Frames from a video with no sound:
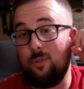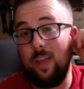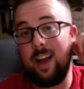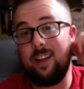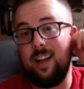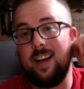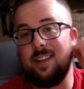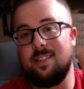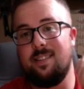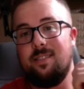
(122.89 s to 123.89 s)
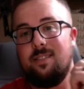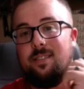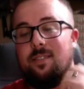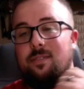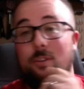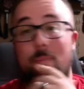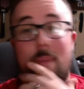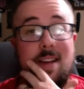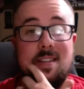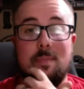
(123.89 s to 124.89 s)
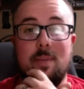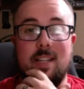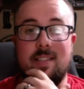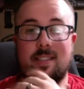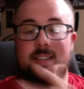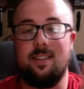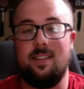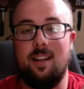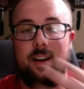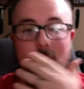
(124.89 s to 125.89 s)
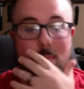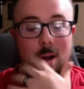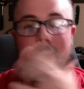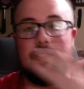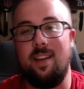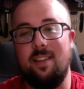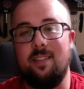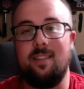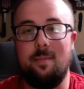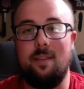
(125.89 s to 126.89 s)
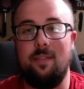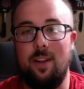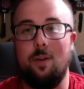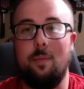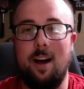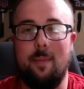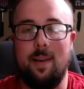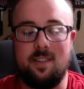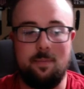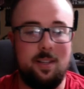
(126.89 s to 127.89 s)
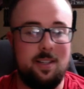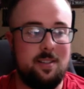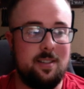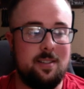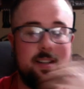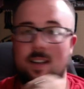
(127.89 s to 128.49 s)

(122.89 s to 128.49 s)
that class, for basic ballistics, and I'll probably say this in my video about basic ballistics,